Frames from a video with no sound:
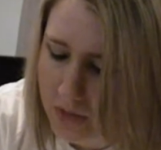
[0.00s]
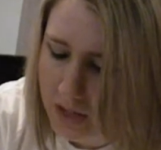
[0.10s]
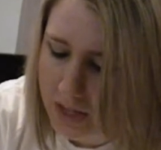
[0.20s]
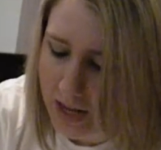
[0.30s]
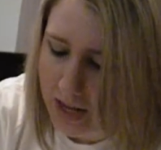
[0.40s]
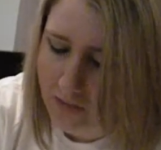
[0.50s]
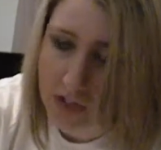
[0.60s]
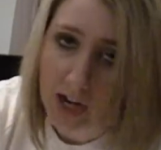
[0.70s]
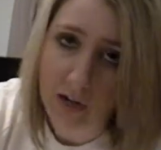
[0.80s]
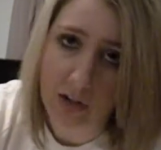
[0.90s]
Then they have
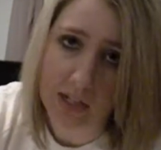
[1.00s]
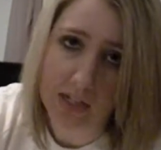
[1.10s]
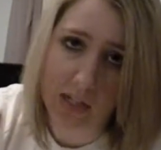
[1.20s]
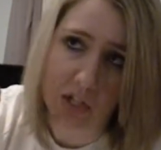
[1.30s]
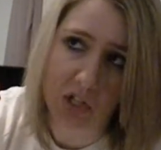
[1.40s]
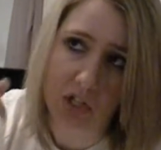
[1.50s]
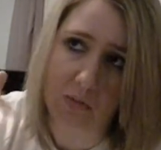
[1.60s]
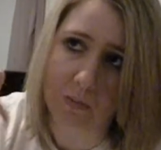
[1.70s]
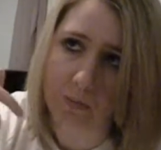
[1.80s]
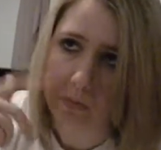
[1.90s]
diaries.
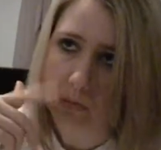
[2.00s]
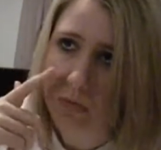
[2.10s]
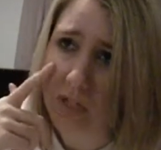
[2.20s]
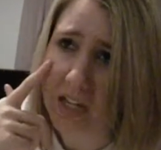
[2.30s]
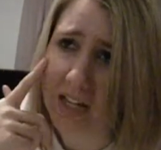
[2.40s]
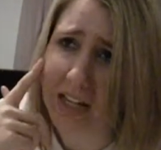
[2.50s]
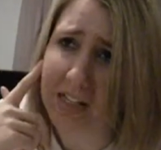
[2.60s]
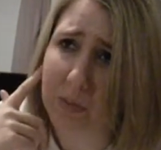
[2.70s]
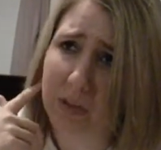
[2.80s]
I guess